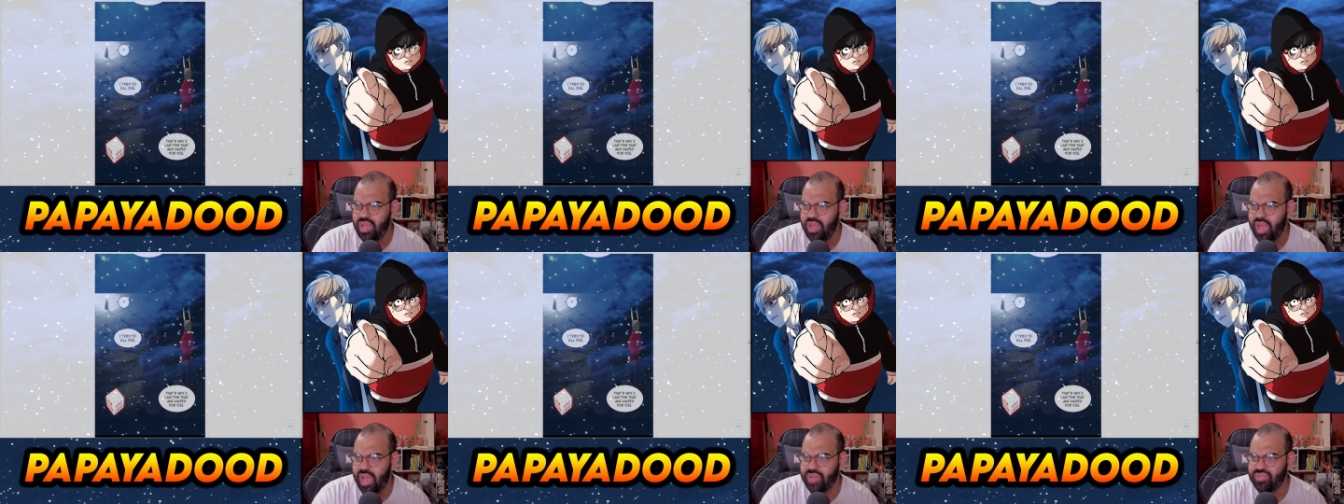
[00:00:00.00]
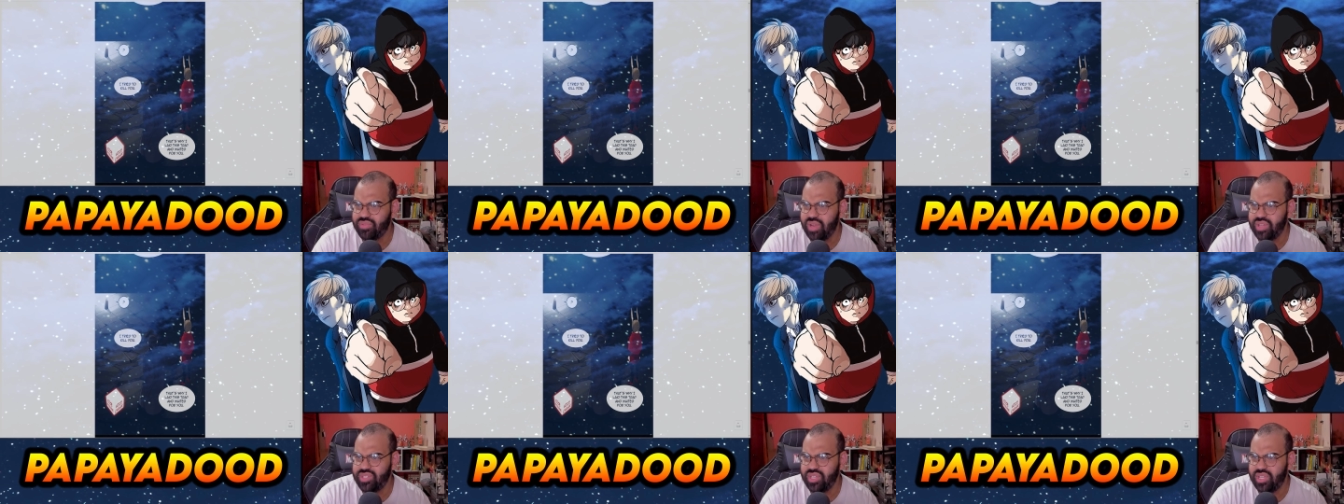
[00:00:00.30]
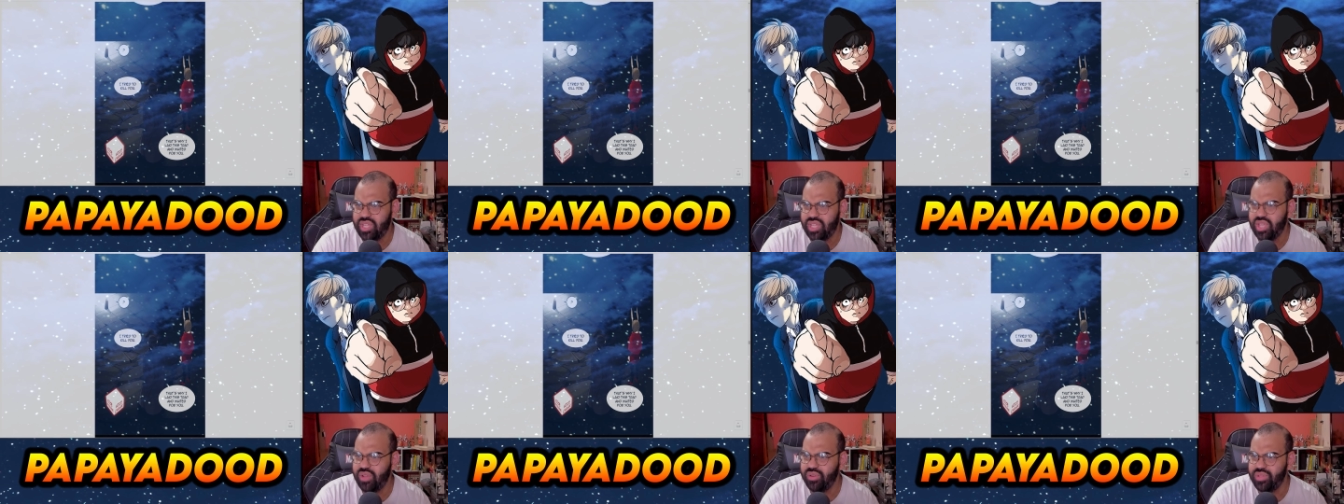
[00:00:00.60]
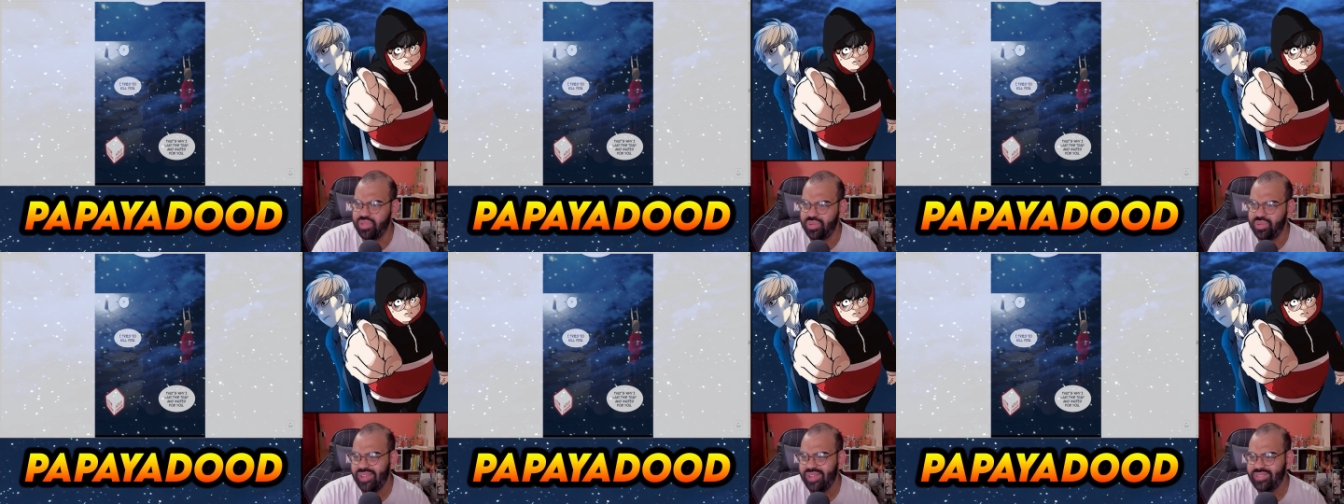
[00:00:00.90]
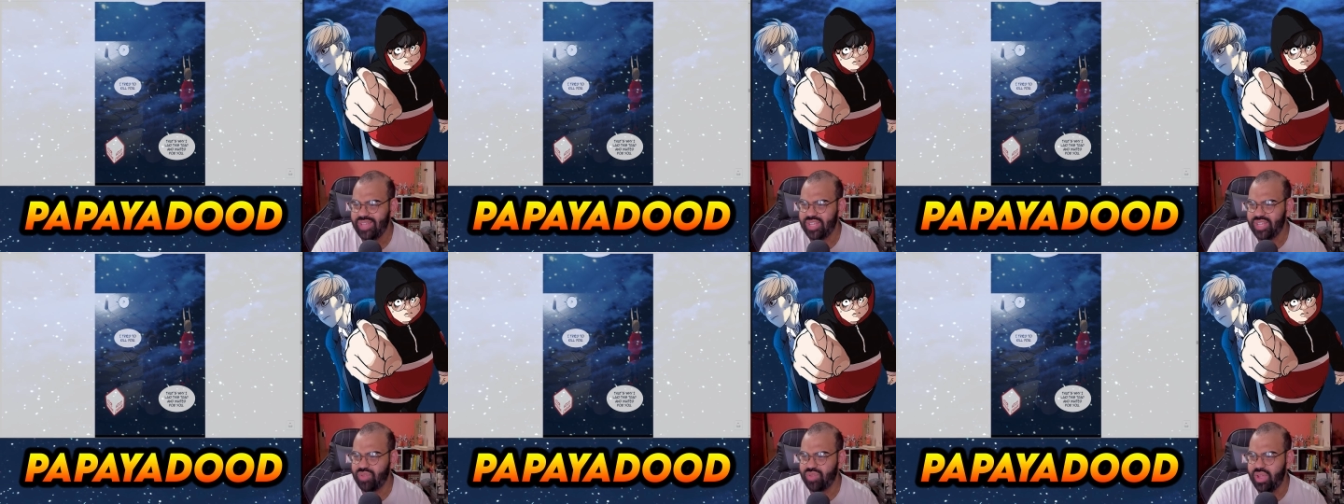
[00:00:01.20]
I tried to kill you.
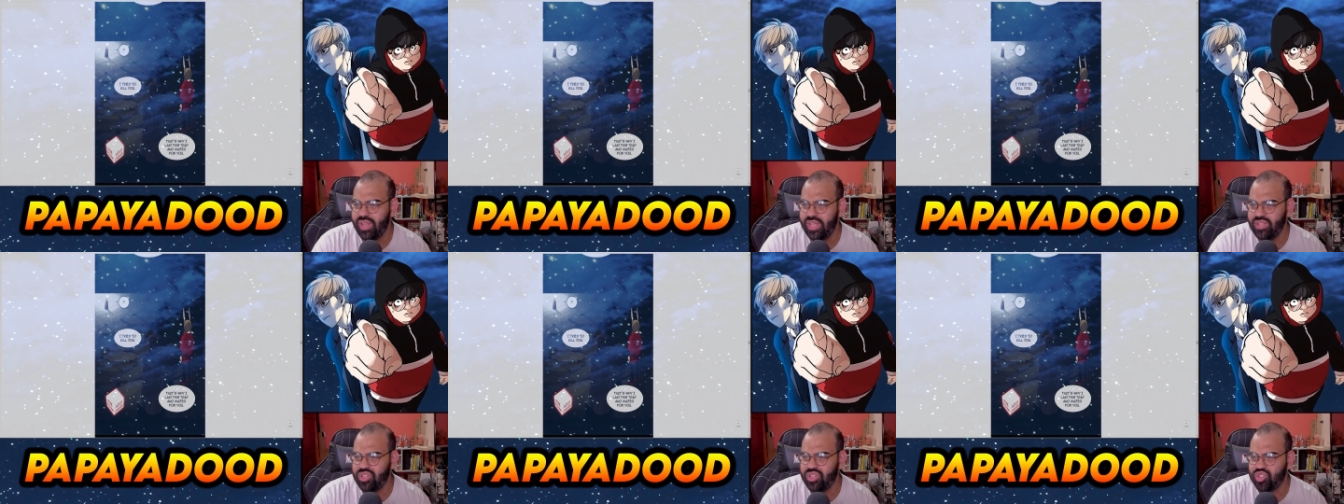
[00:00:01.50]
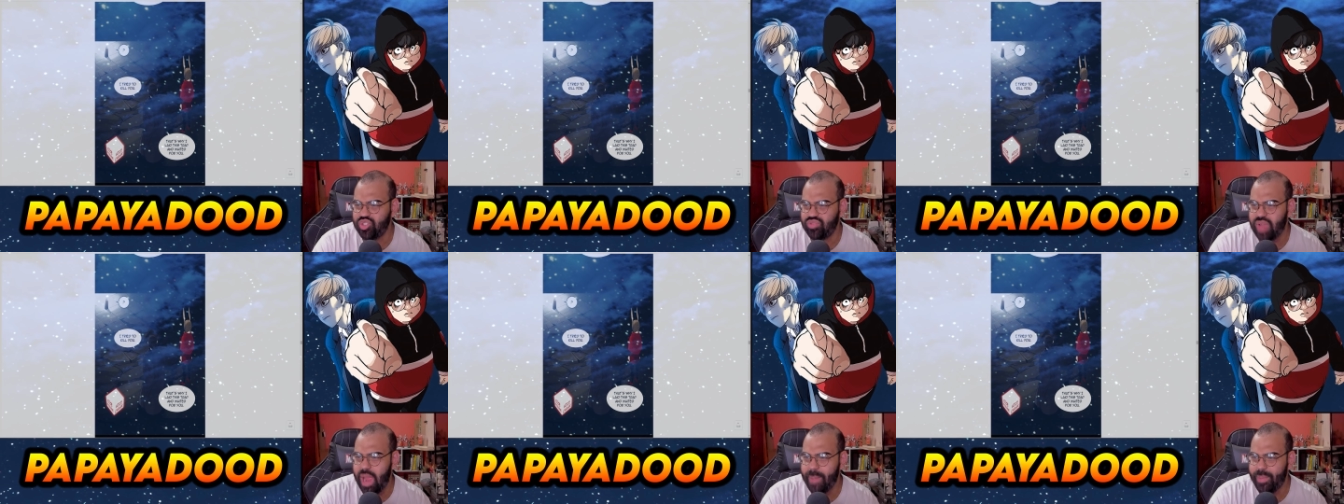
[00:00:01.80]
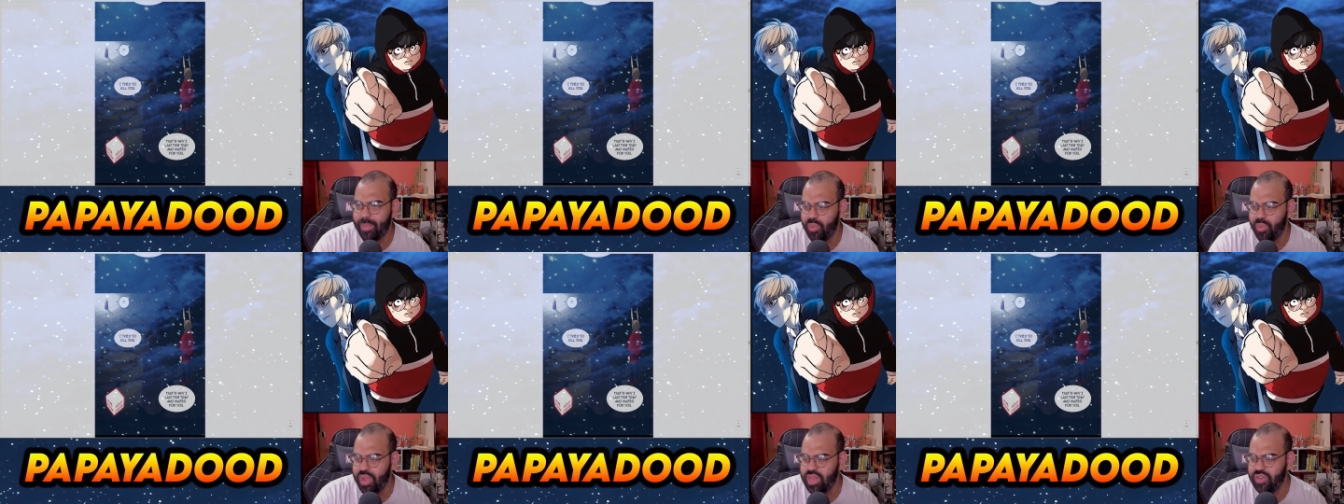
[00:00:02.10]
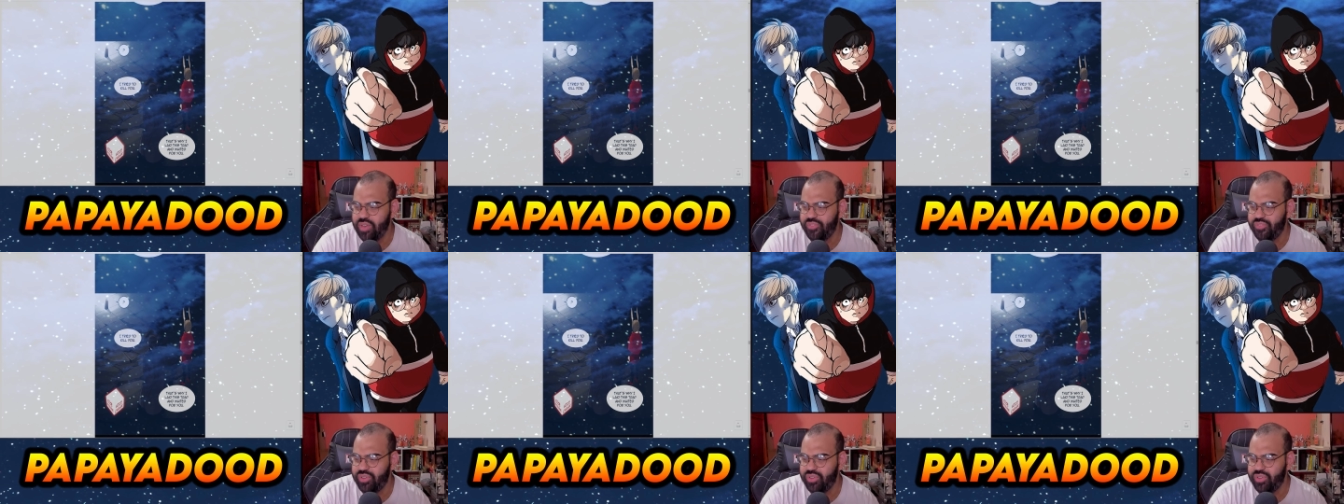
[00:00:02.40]
That's why I laid this trap and waited for